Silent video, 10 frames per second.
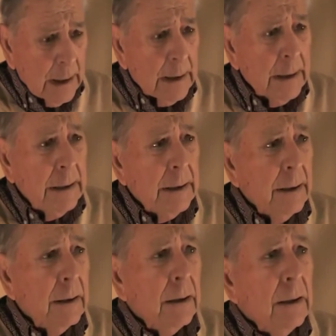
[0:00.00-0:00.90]
And
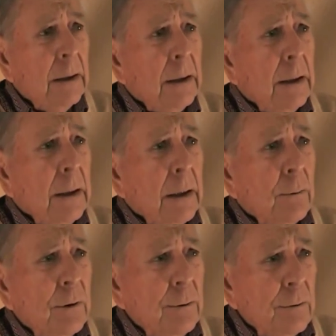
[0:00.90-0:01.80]

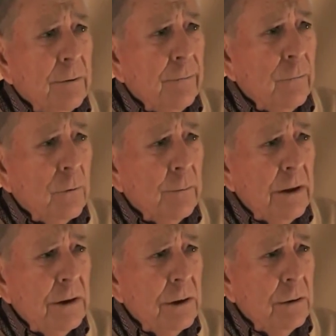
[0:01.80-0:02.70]
when you're in
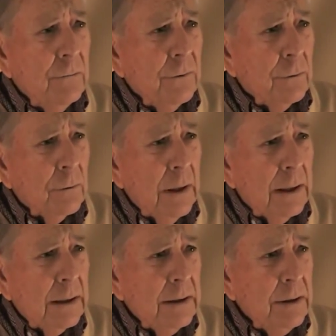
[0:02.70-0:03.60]
formation over the
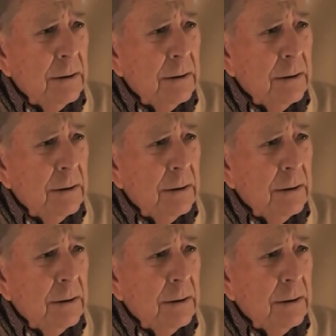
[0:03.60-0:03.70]
Rockies,